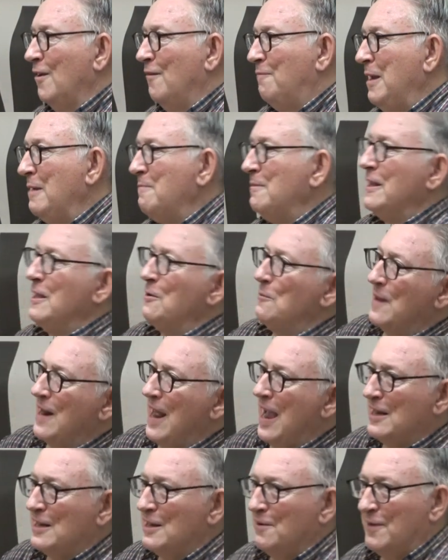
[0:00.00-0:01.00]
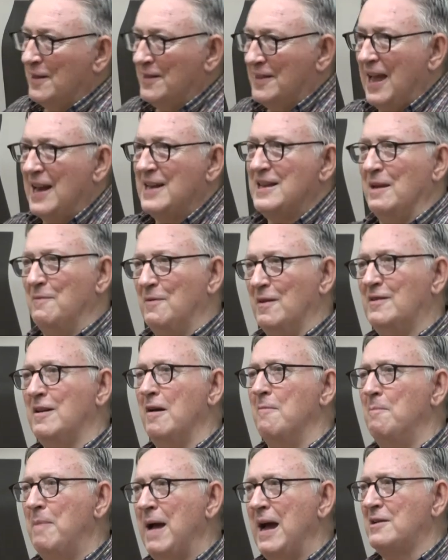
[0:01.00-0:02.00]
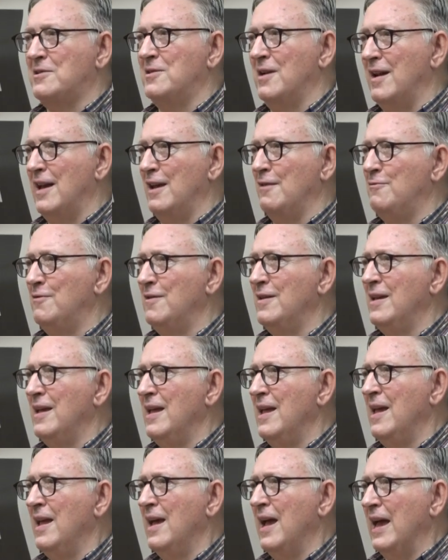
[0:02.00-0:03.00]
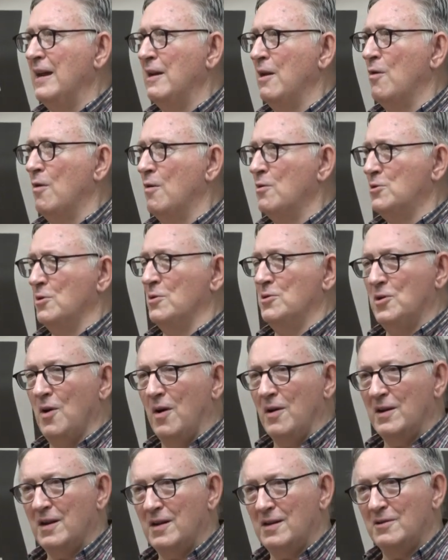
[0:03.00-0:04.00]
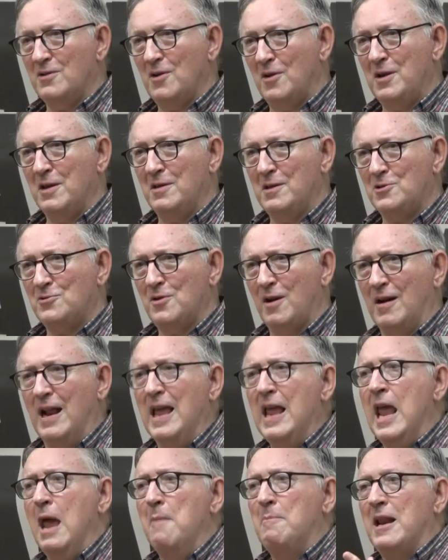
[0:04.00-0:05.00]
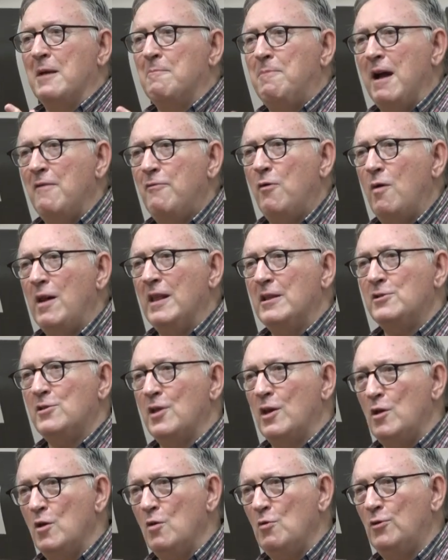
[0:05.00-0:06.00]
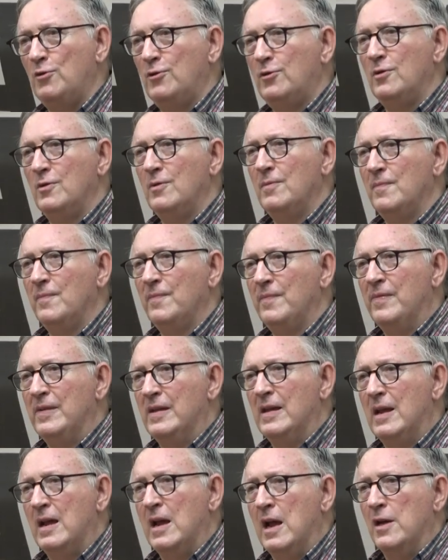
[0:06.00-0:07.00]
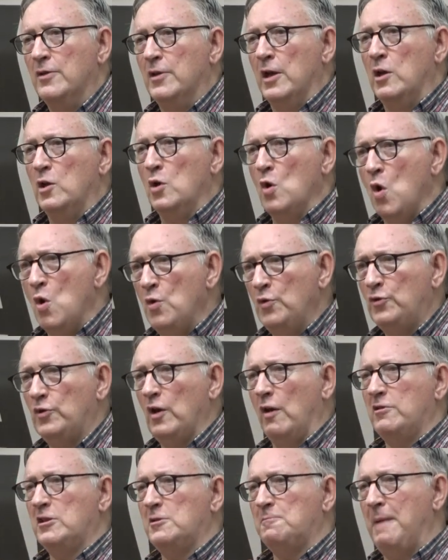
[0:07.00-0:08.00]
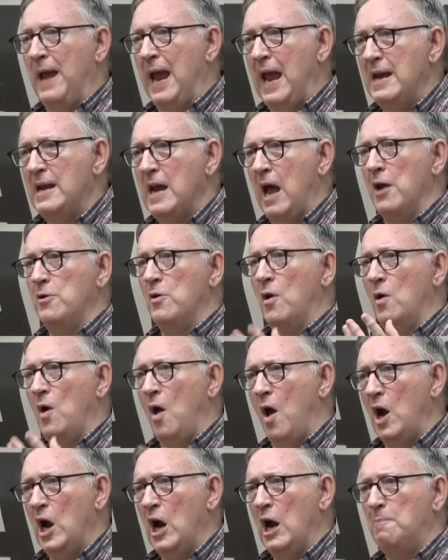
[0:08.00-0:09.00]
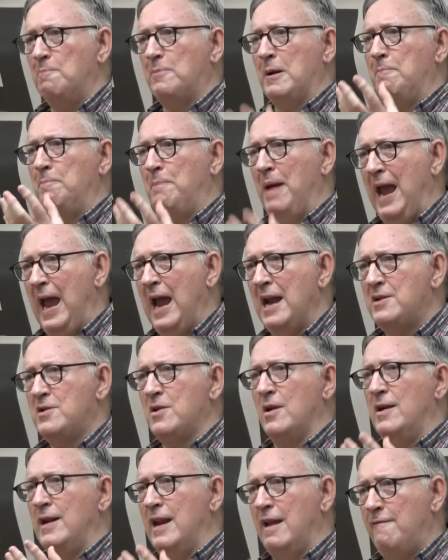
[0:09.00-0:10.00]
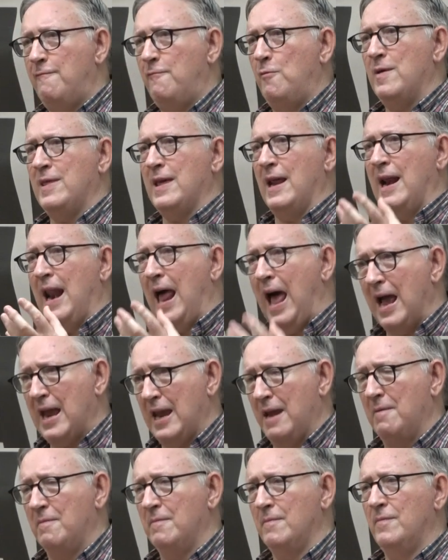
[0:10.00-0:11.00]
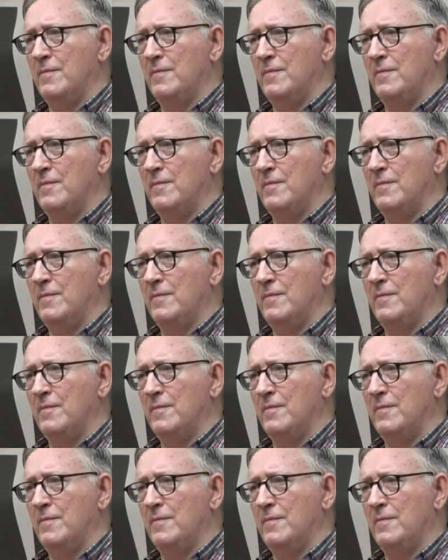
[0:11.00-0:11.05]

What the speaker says: People that were active at that time have come back to life and are also joining the struggle. But above all, it's the youth. The youth of Spain are no longer prepared to live with a lie.